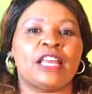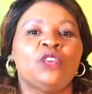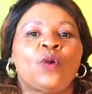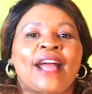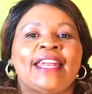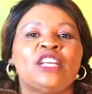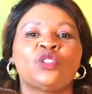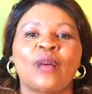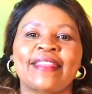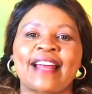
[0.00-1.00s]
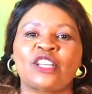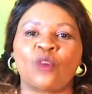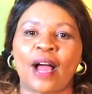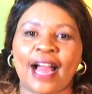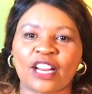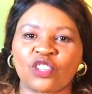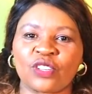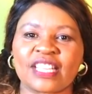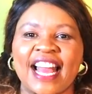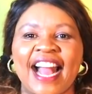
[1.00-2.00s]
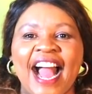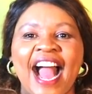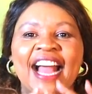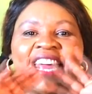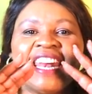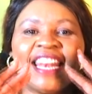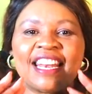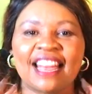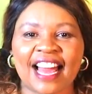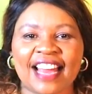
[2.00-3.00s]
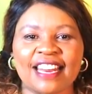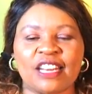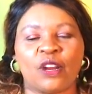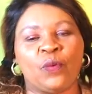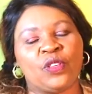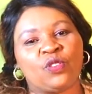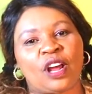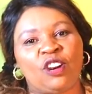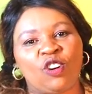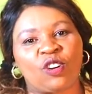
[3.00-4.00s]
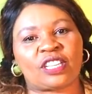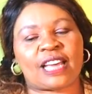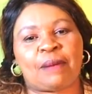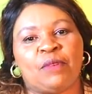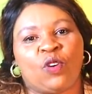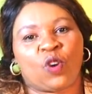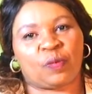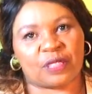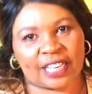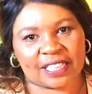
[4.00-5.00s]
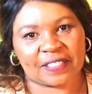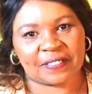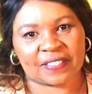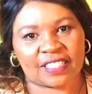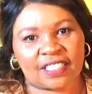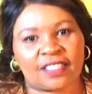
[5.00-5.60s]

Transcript: You can ensure that your actions are in line with your long-term objectives.